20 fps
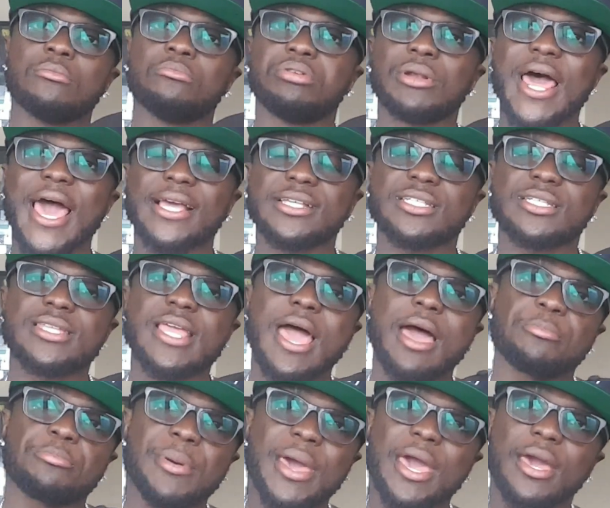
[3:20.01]
Black
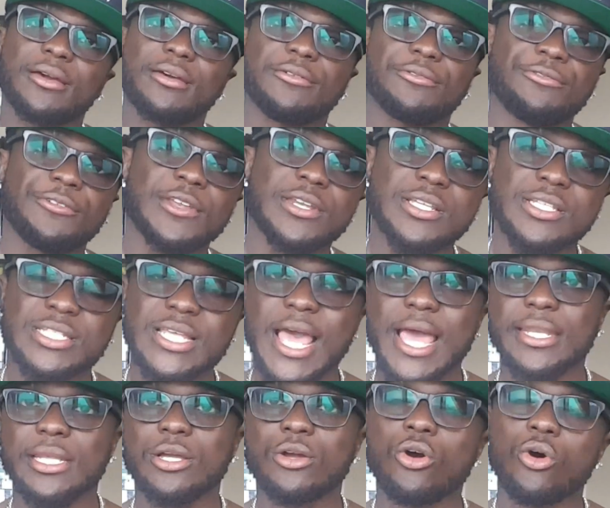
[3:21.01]
snapback, fitness
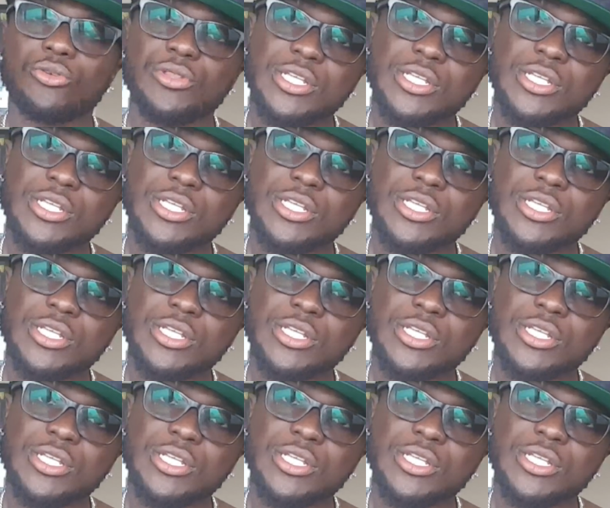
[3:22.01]
addict, go.